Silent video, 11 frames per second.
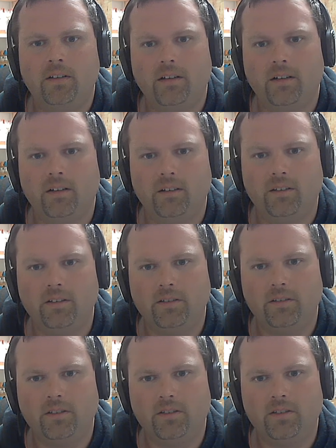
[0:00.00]
The
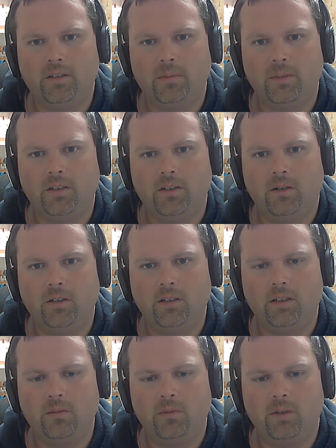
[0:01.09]
cinnamon note in
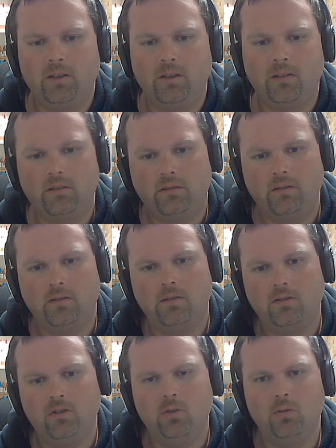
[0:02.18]
it wasn't
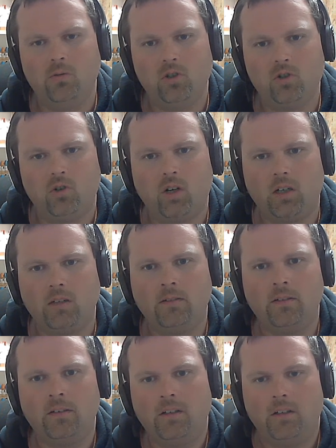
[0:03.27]
too strong,
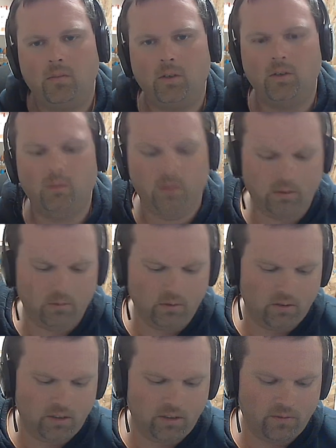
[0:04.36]
but it
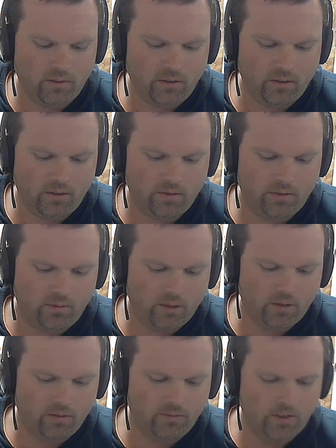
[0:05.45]
was definitely there
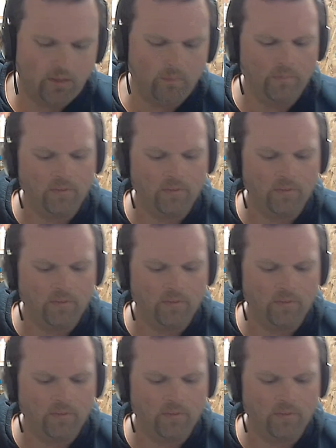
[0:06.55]
throughout the vape.